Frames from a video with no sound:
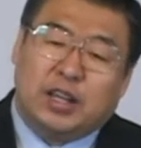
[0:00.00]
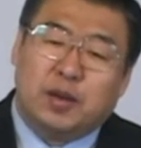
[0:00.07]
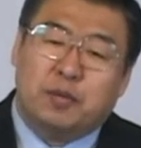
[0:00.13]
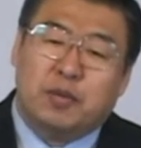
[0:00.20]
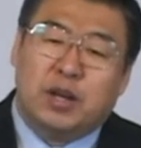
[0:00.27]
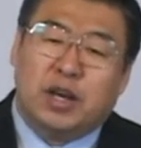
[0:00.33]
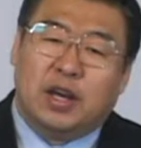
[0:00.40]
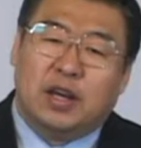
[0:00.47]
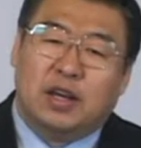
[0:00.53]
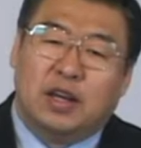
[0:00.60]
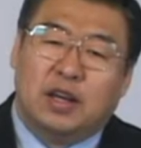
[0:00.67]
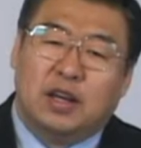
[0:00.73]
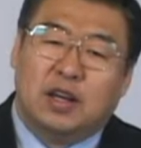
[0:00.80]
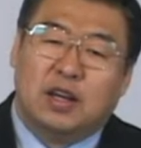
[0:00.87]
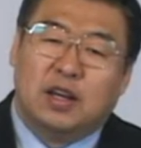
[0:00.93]

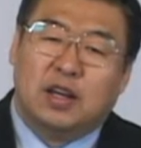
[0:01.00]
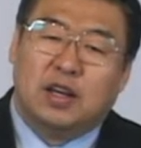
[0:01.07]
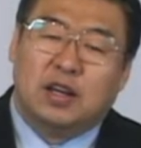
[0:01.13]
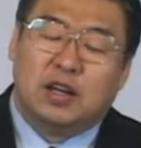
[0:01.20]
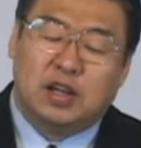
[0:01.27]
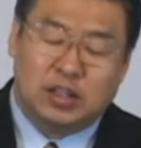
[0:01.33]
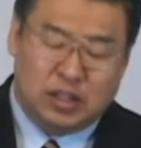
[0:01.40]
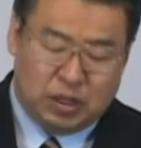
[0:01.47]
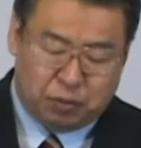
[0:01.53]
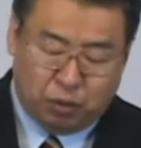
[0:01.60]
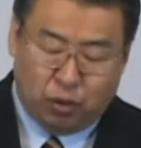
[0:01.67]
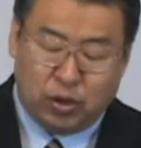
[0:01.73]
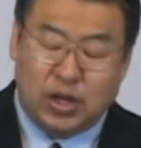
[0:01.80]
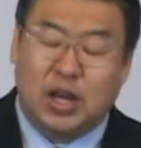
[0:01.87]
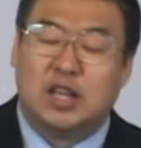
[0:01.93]
clothing, and
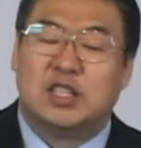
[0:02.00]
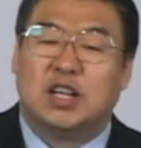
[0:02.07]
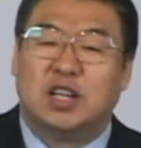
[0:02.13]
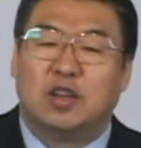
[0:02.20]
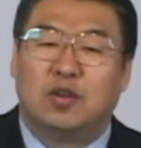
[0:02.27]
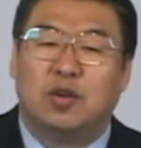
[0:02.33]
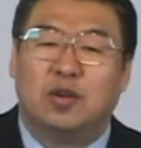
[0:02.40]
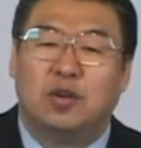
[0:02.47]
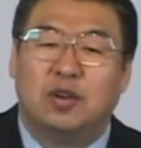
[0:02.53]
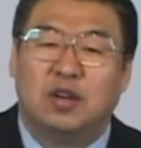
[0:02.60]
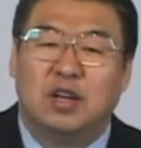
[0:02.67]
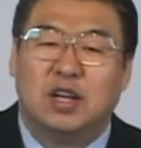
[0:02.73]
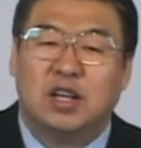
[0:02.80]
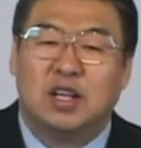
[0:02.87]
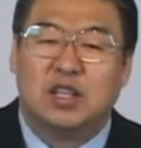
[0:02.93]
marital
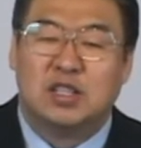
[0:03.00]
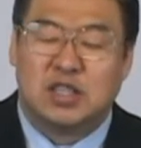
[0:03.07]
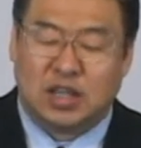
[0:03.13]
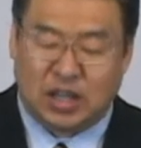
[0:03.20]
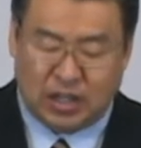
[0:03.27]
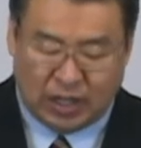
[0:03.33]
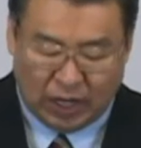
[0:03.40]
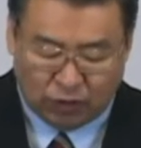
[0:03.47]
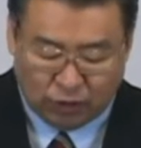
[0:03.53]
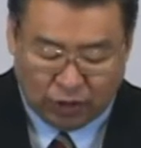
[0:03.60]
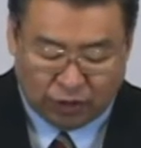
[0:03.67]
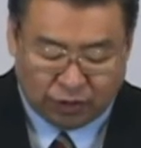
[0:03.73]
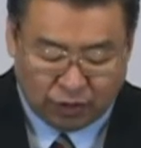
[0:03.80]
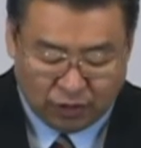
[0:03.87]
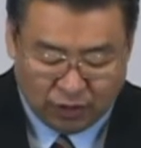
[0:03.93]
rights.
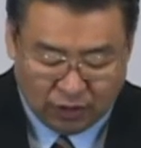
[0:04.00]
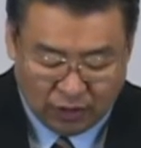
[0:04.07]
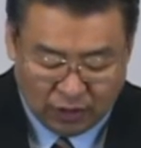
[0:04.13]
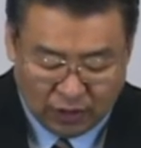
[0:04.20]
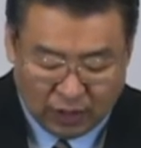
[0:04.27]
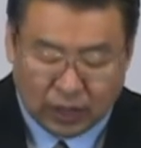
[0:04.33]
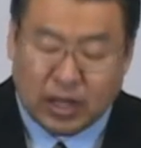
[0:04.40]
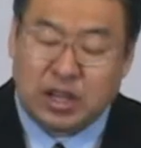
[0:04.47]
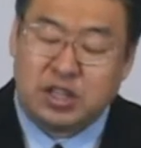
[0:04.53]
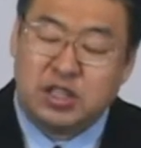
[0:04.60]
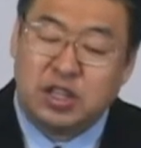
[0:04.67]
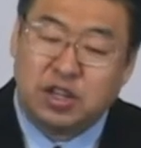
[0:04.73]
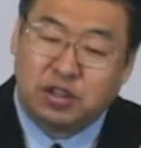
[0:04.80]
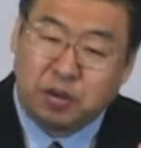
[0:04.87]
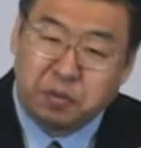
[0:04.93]
If he does
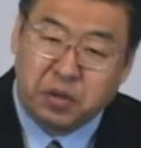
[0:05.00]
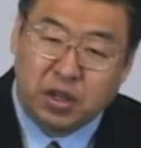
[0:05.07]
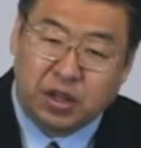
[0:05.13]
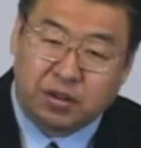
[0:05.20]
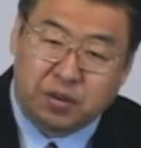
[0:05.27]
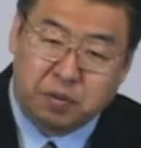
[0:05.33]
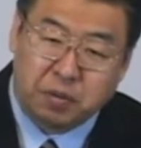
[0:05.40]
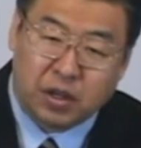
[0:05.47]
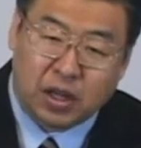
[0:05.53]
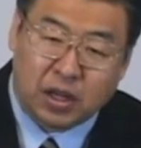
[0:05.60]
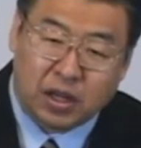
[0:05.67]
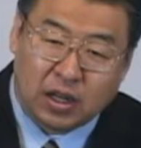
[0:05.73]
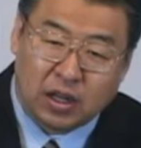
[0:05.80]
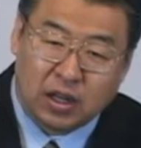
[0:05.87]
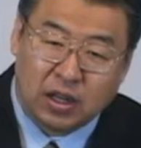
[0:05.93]
not provide
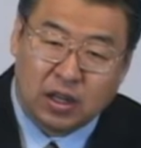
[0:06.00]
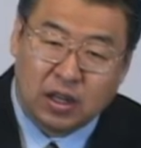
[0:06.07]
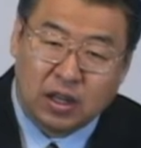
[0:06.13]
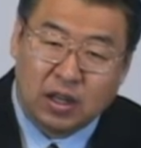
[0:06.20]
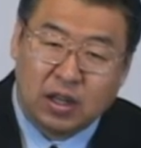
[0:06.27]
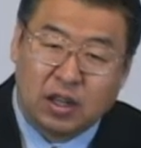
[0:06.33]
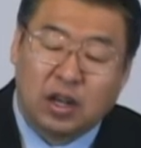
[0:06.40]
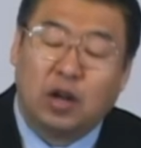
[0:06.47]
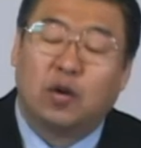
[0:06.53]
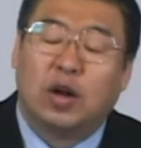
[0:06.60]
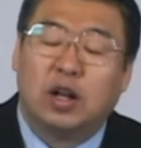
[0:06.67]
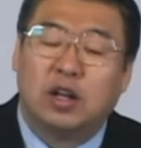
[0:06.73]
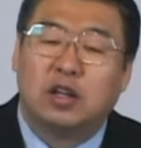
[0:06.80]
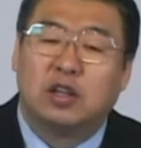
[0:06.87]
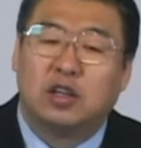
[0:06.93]
her with
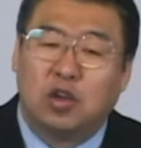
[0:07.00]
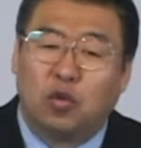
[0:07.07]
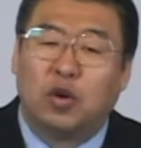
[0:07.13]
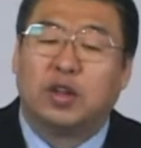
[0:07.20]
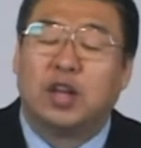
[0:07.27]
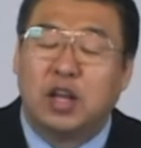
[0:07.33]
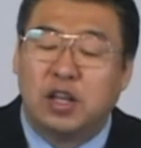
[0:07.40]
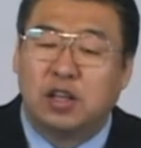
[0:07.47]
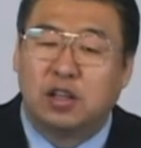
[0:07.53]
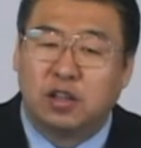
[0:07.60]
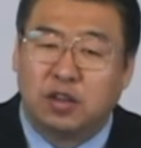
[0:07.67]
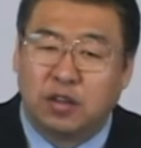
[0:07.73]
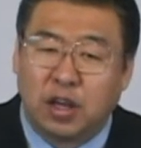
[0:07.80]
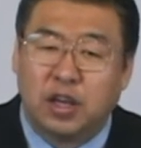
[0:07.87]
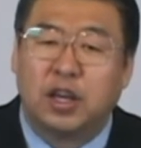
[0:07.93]
these
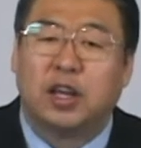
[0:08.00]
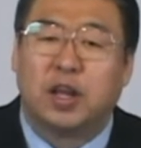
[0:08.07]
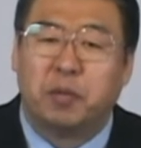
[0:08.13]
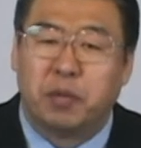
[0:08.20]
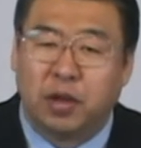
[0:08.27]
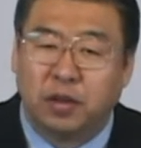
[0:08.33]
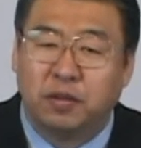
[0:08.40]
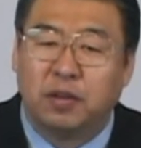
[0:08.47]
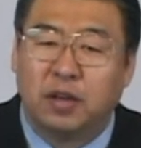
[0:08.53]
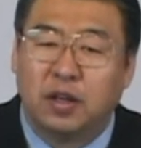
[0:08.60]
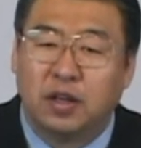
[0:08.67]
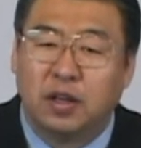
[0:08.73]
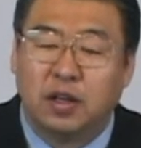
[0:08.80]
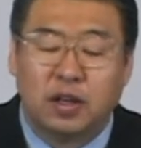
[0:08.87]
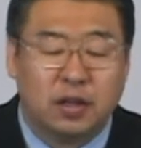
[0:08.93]
three things,
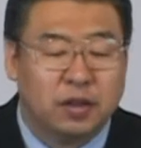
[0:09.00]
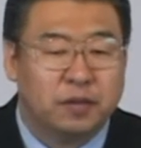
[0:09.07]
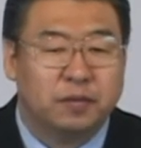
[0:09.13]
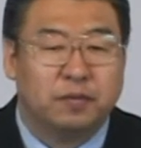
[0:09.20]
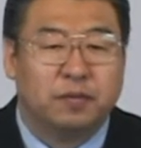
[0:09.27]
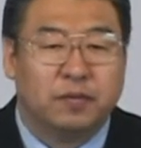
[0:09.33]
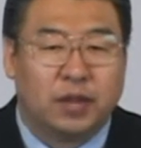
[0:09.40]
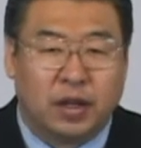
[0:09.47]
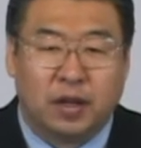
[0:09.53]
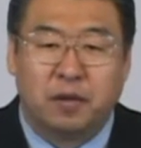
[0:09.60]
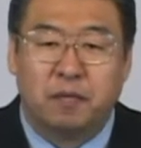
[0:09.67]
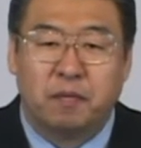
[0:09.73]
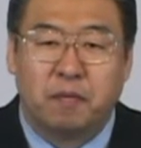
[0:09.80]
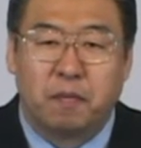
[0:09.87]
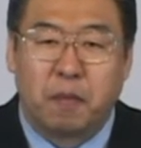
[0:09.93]
she is to
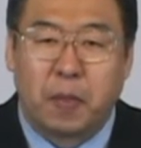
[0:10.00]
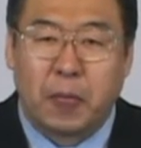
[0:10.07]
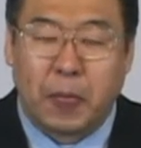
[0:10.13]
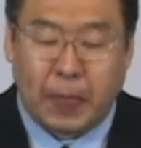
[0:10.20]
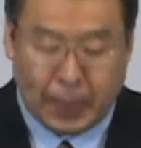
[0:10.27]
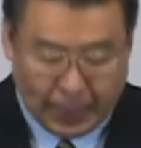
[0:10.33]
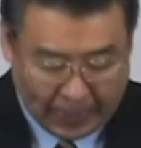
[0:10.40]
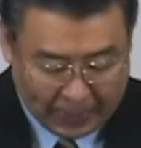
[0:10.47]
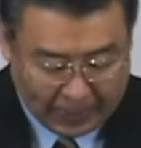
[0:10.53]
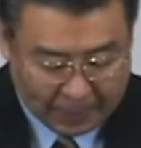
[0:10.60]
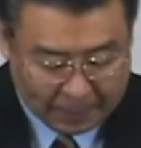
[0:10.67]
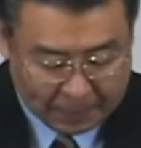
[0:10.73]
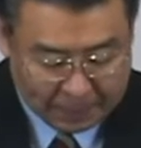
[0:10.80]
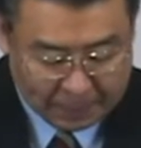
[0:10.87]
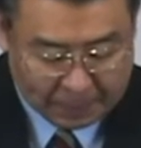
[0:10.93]
go free
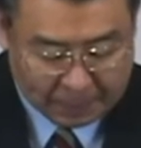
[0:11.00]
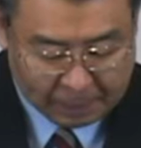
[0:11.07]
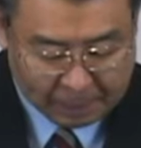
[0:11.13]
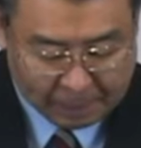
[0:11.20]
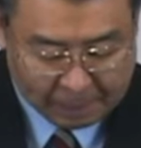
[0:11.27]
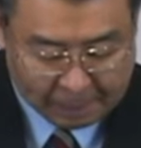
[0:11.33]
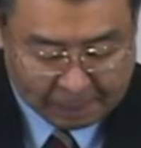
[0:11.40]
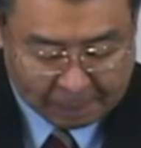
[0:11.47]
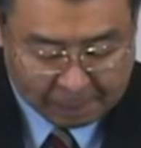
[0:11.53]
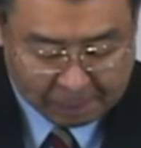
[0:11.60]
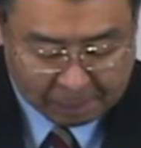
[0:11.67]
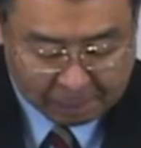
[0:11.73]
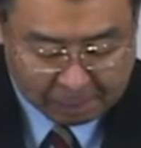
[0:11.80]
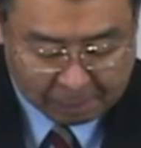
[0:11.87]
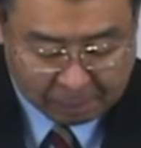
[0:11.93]
without
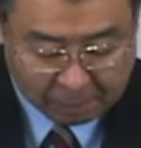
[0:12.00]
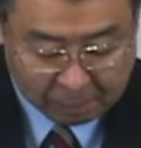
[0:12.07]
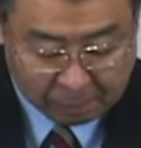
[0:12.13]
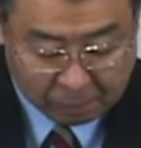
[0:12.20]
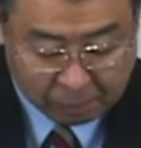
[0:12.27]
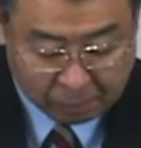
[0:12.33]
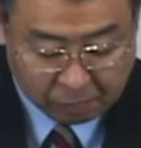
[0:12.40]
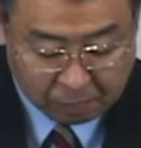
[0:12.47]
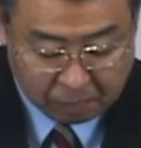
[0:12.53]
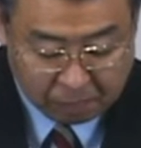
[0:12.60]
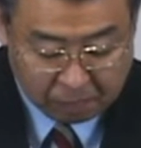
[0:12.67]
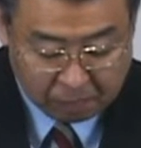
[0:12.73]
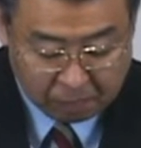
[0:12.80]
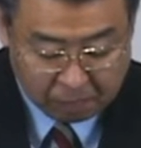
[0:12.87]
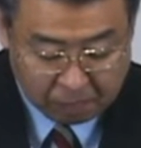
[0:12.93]
any
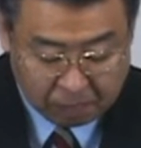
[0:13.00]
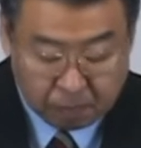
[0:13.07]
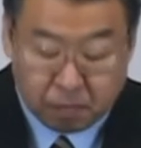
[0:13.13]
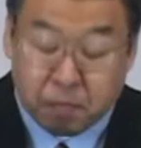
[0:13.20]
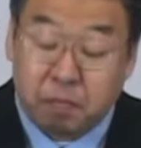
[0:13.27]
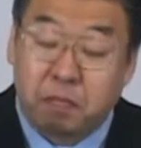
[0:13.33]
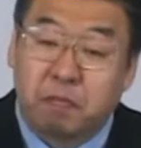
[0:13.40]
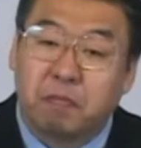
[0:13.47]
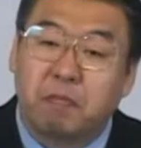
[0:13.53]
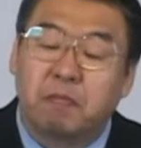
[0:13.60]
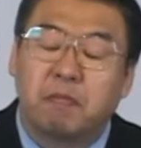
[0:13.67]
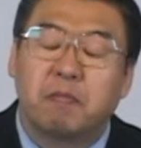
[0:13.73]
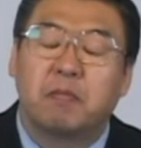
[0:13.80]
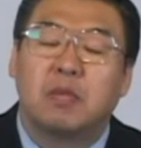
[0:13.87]
payment of money.